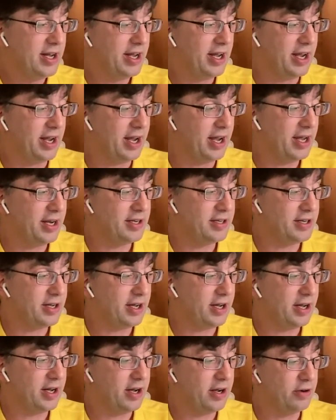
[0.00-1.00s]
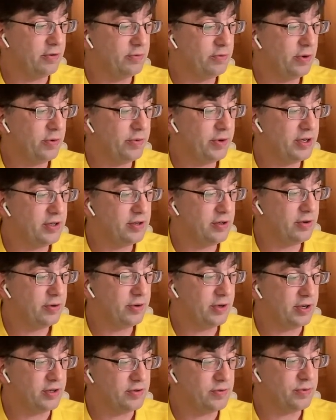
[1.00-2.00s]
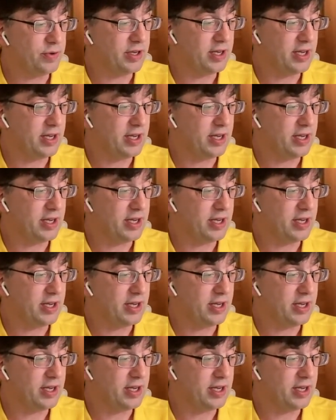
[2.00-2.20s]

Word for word: And uh, what we do is we